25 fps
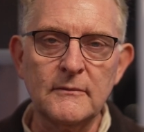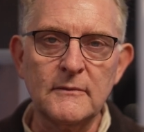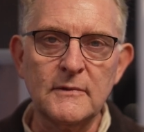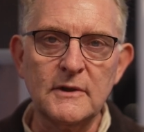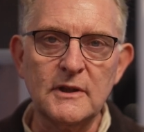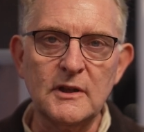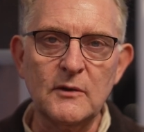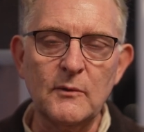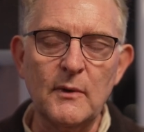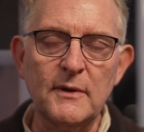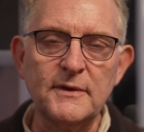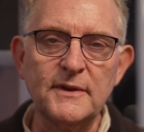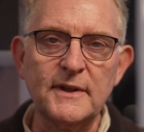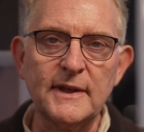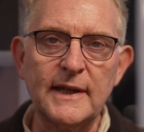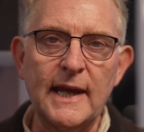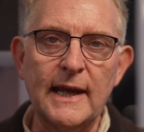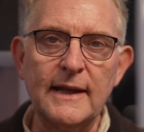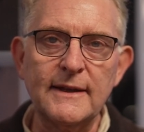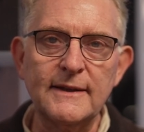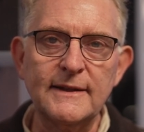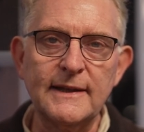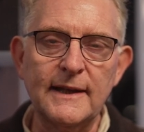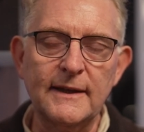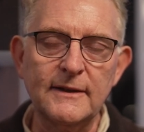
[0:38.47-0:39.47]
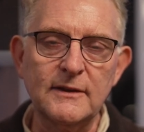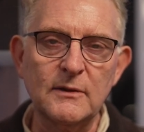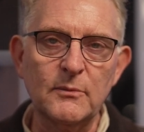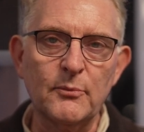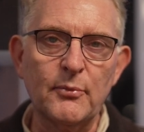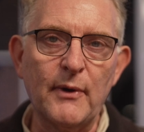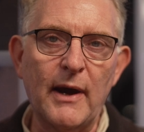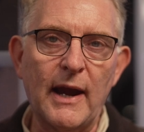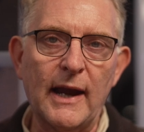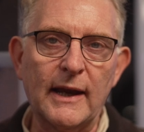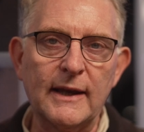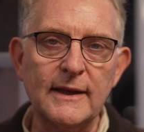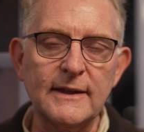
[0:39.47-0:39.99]
So once again, Senator
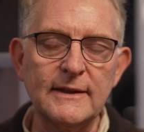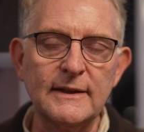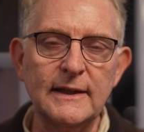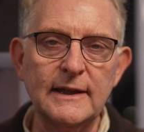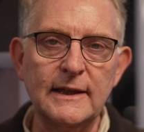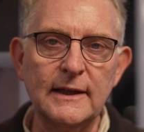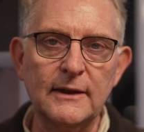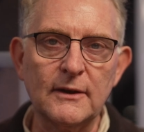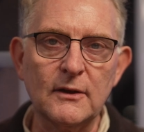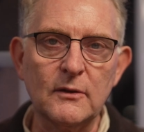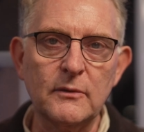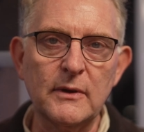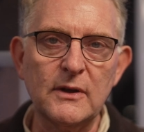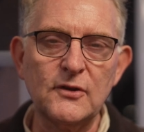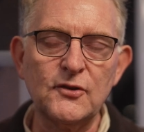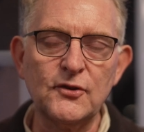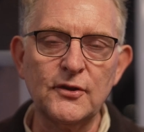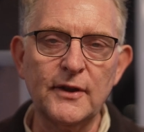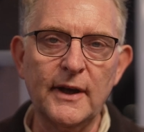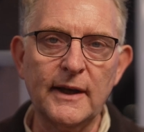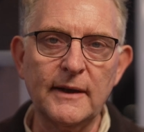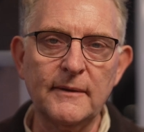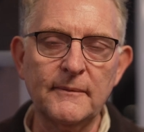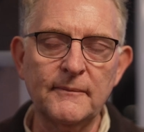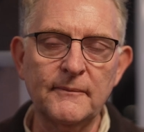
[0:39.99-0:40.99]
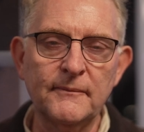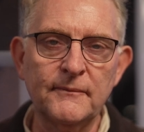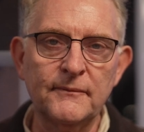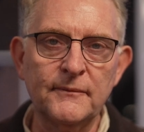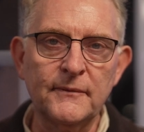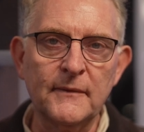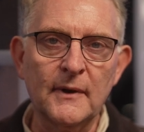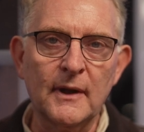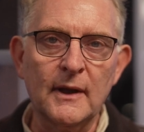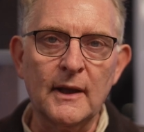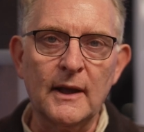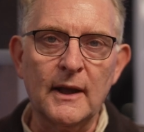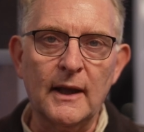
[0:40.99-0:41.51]
Bragg is leading the questioning,
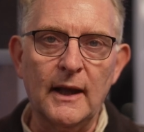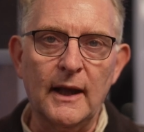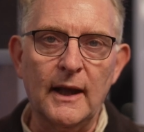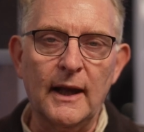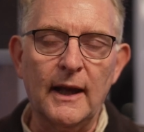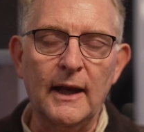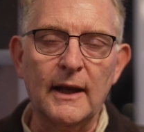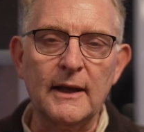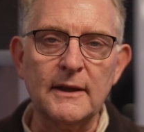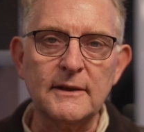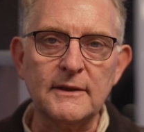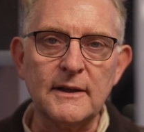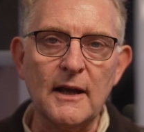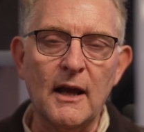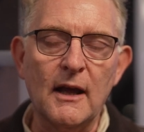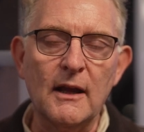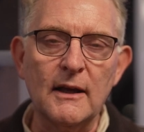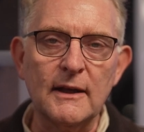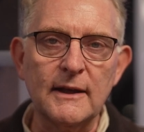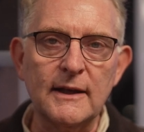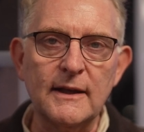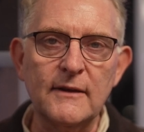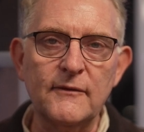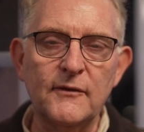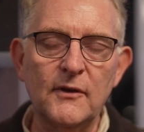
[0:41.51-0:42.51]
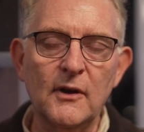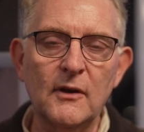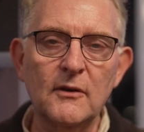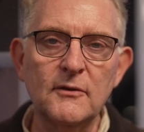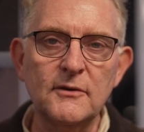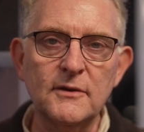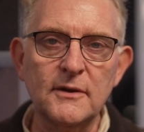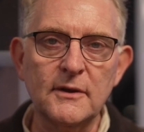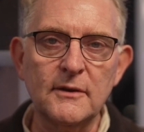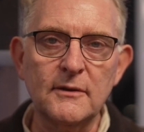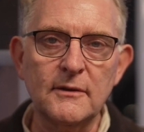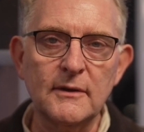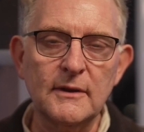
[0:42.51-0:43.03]
and I'll leave you
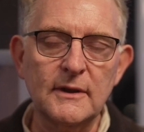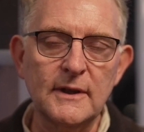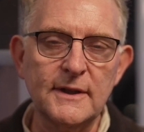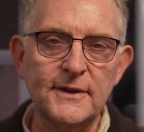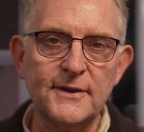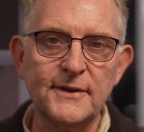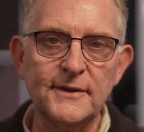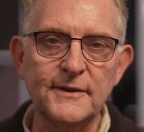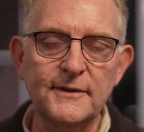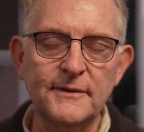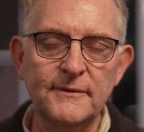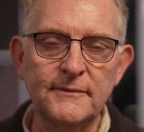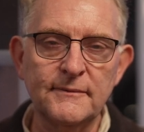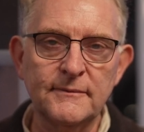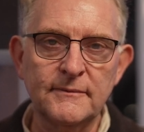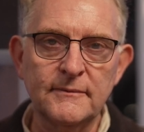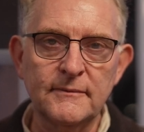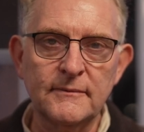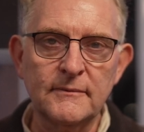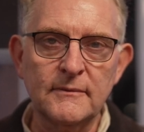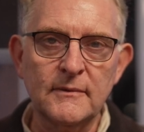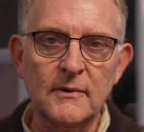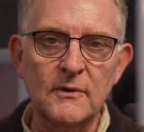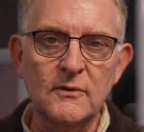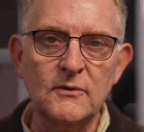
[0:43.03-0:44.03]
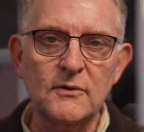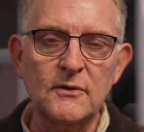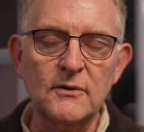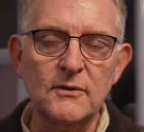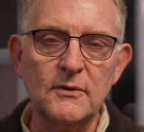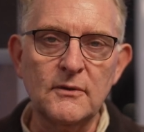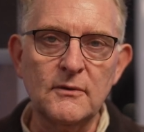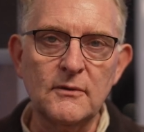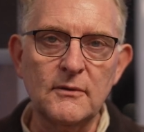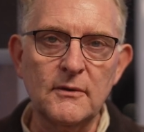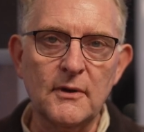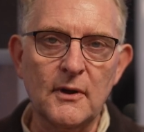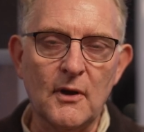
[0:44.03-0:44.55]
to listen to the